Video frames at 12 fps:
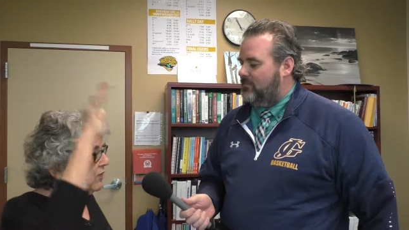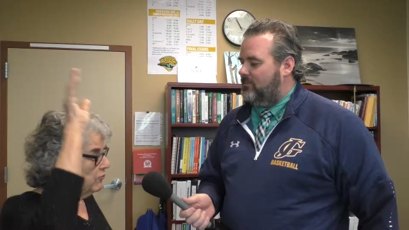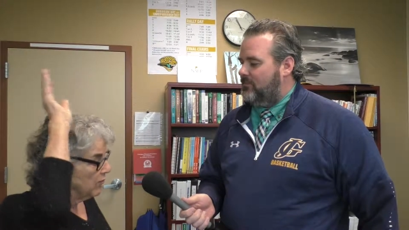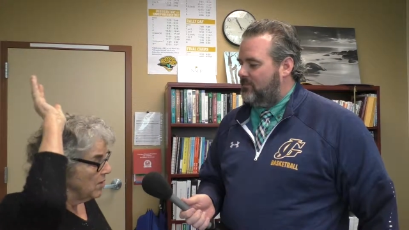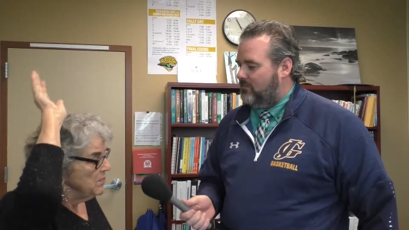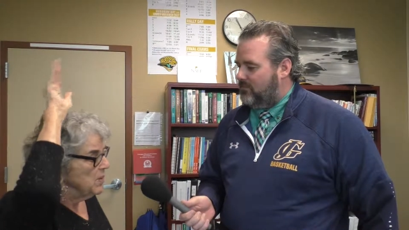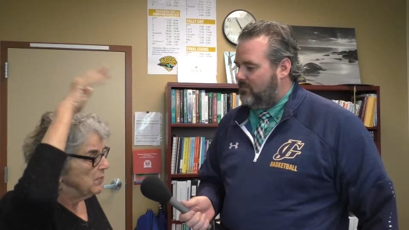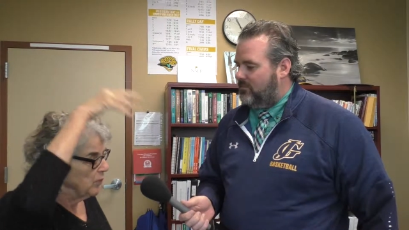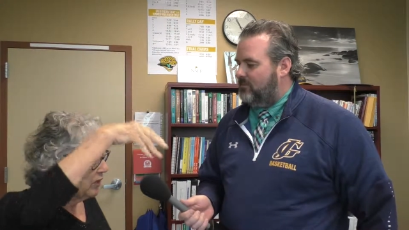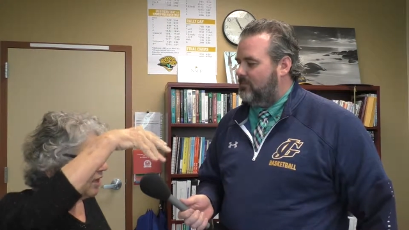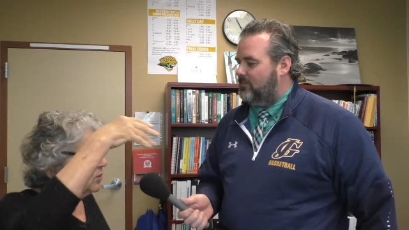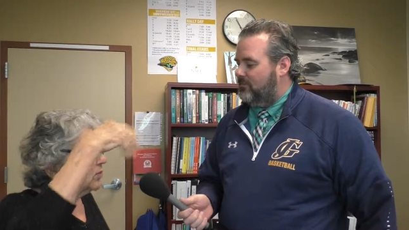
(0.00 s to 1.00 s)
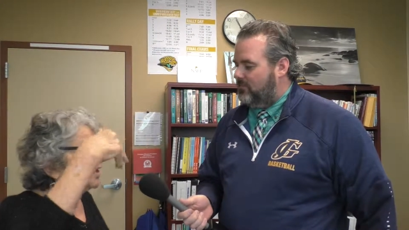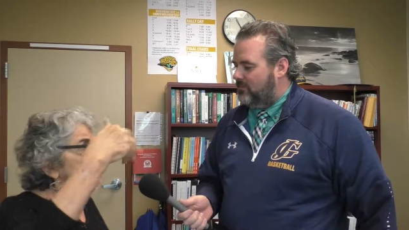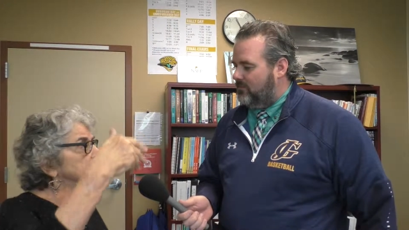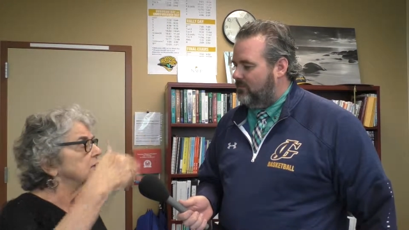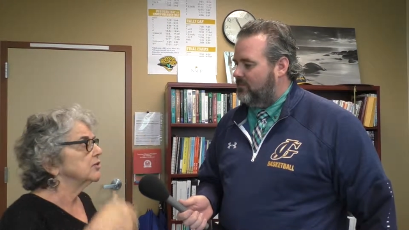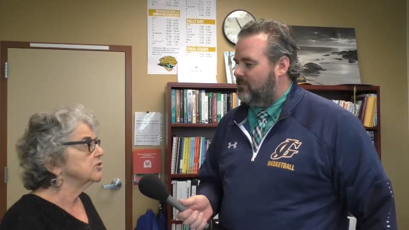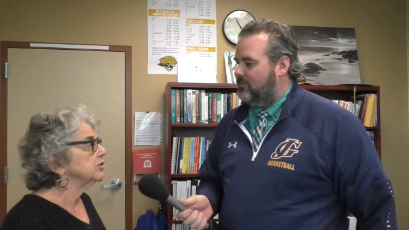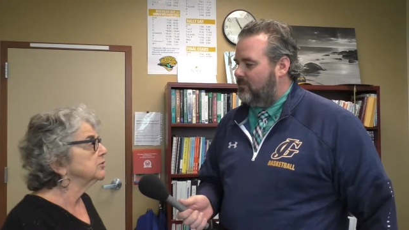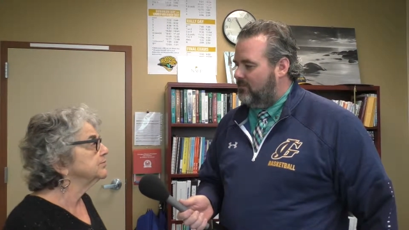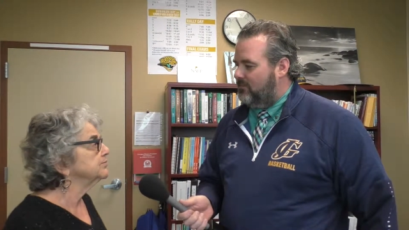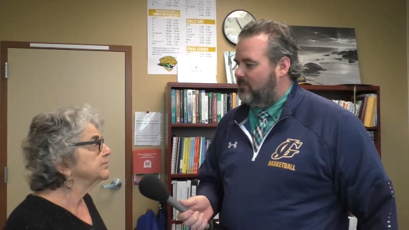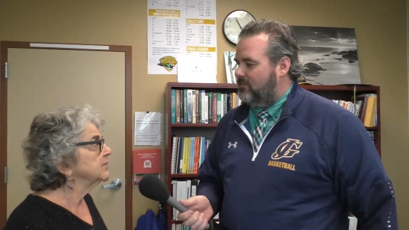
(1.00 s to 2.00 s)
Speaker 1: from memory what I've taught
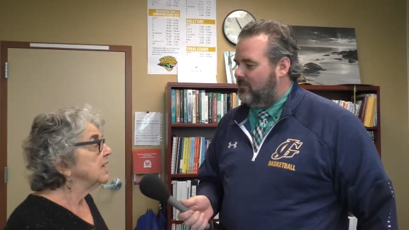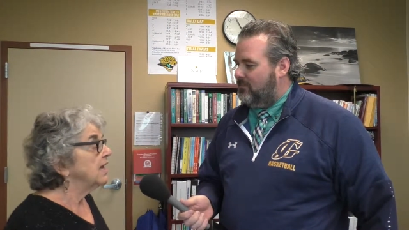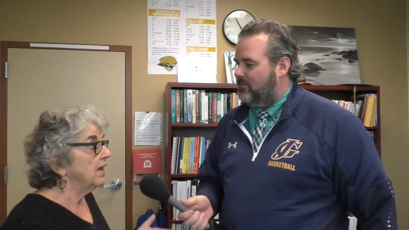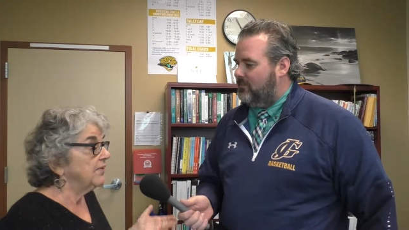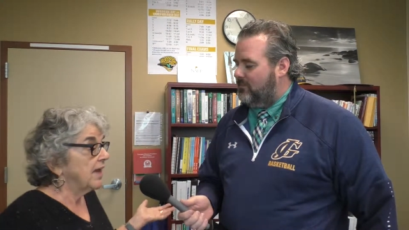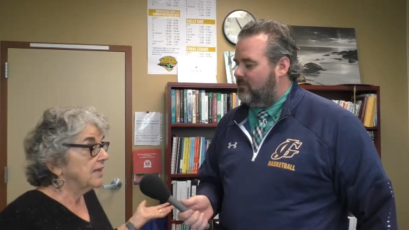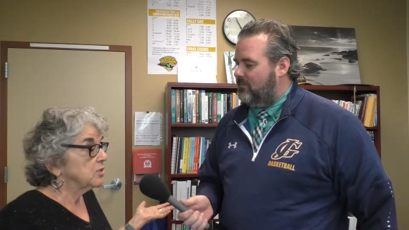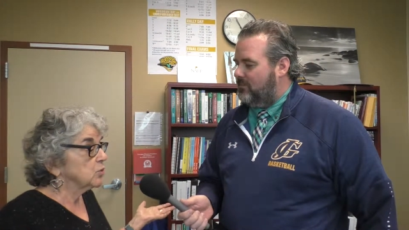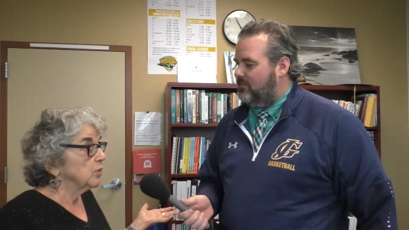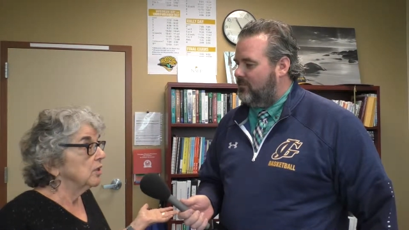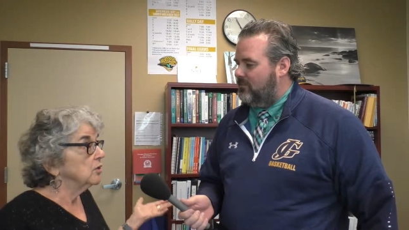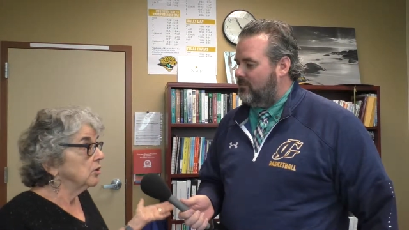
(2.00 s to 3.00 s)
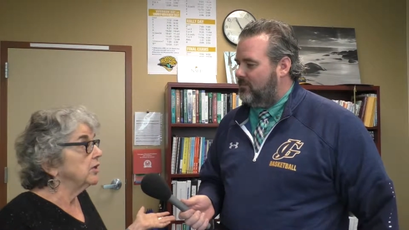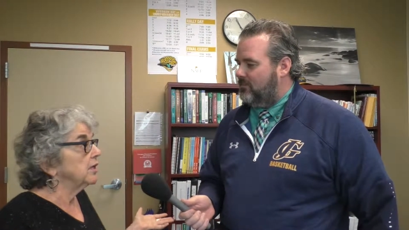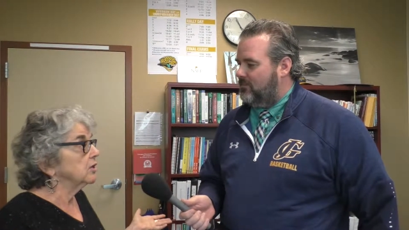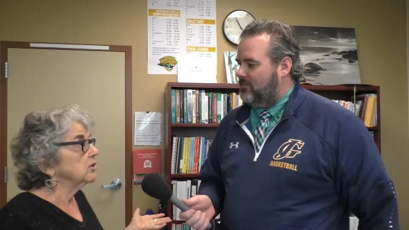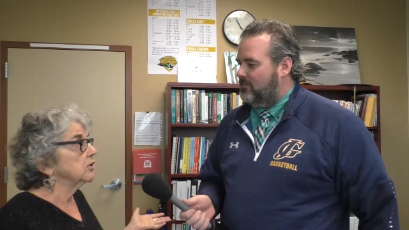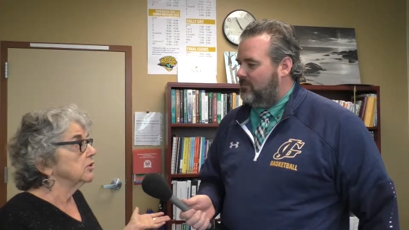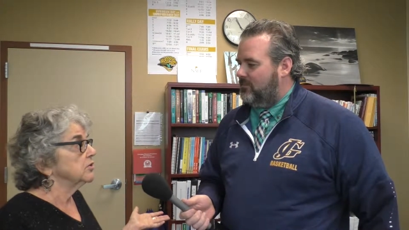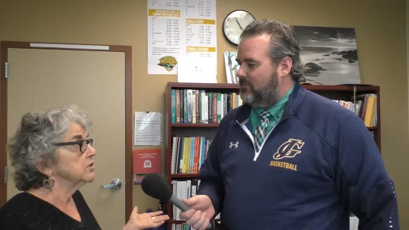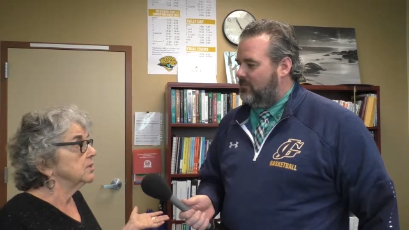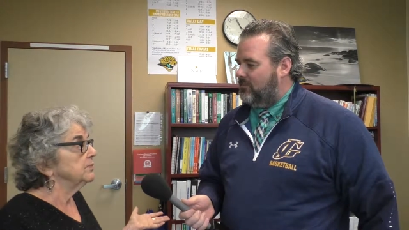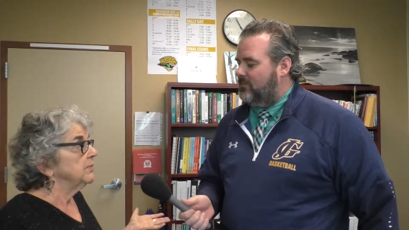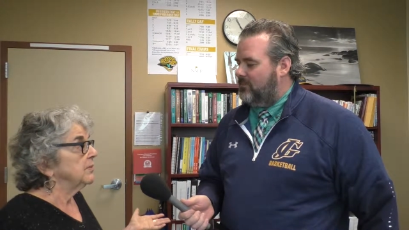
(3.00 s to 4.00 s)
you. And that's where learning
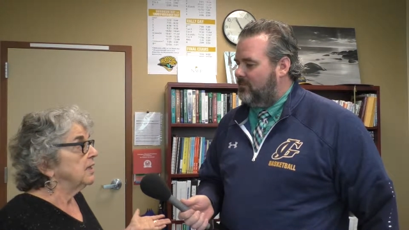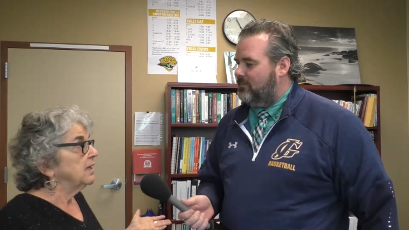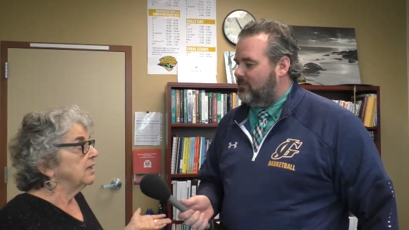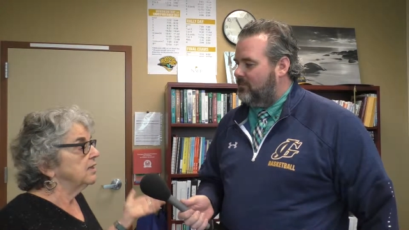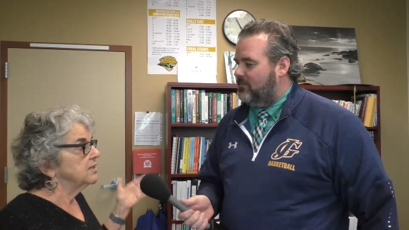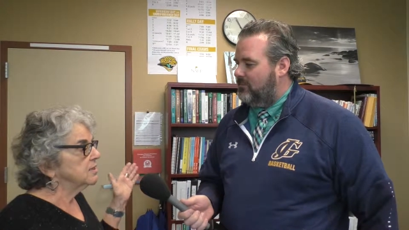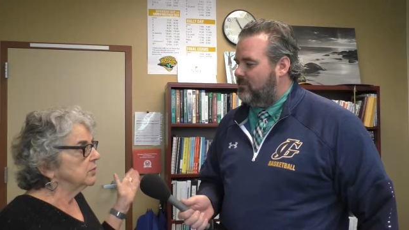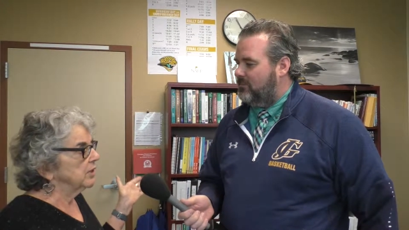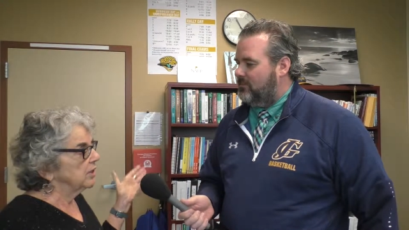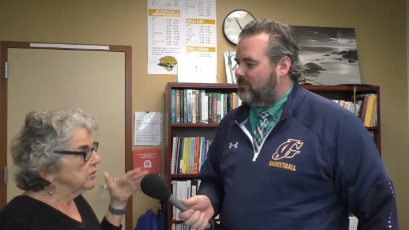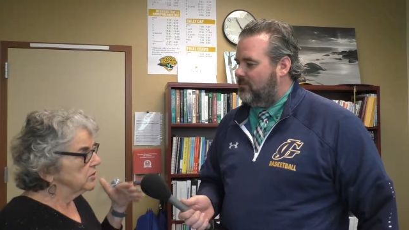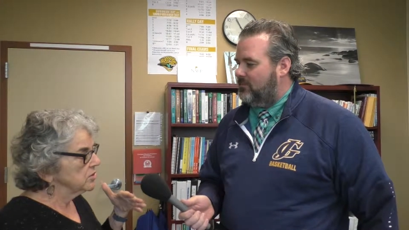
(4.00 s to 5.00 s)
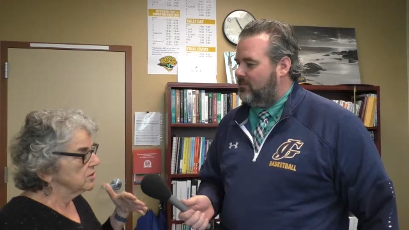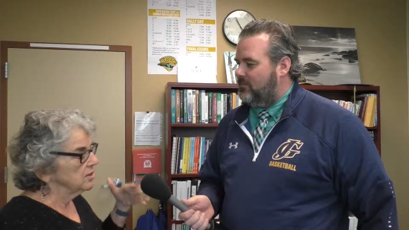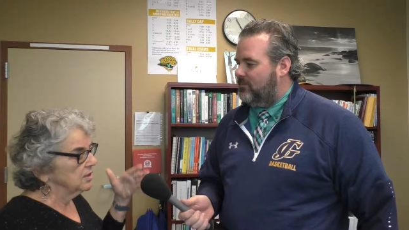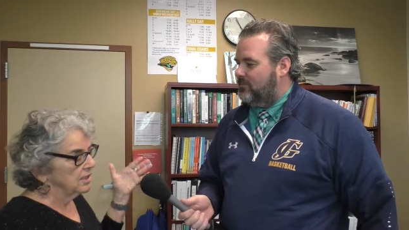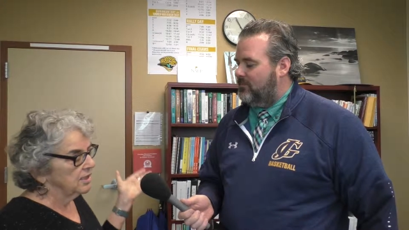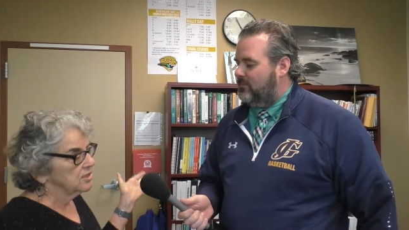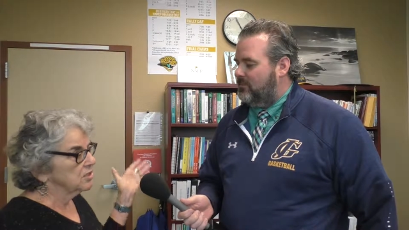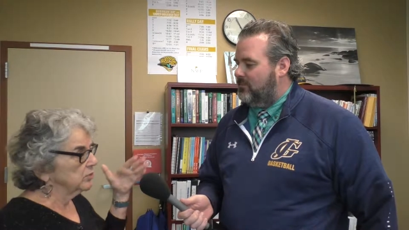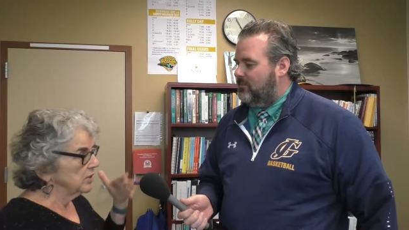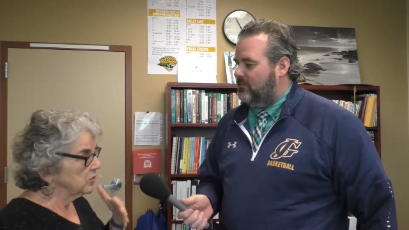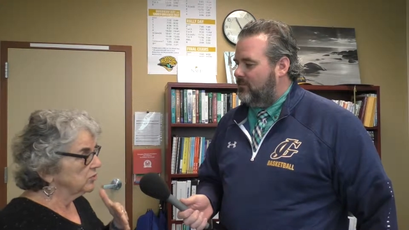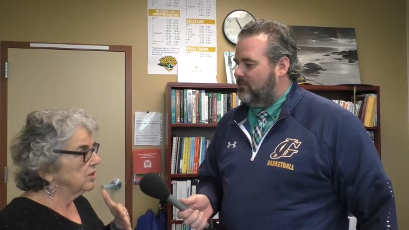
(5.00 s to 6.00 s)
occurs. It is the rehearsal, it is the
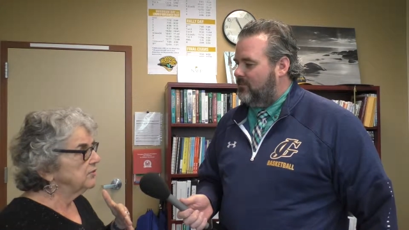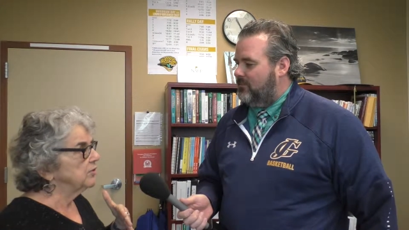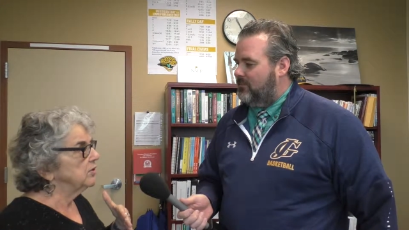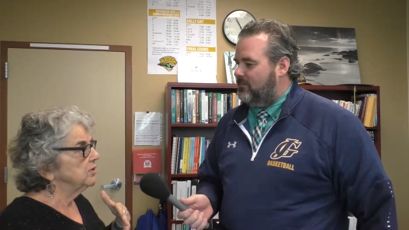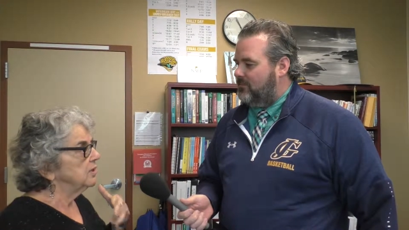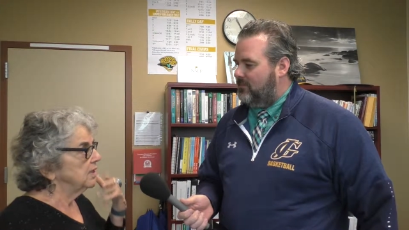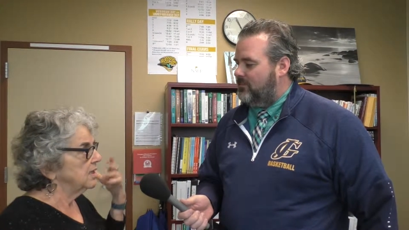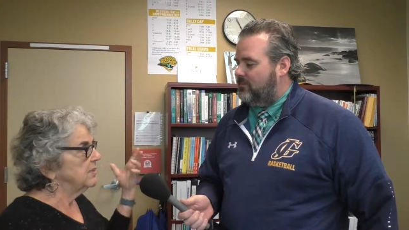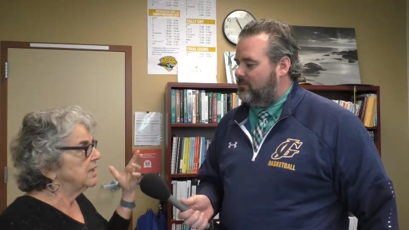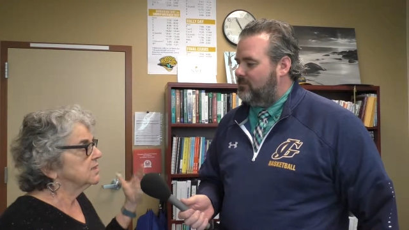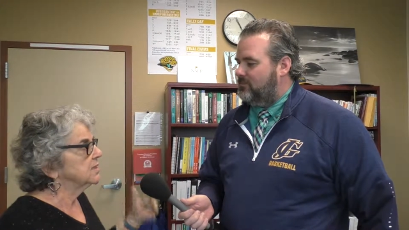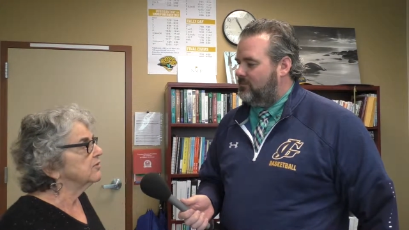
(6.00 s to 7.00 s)
retrieval that makes a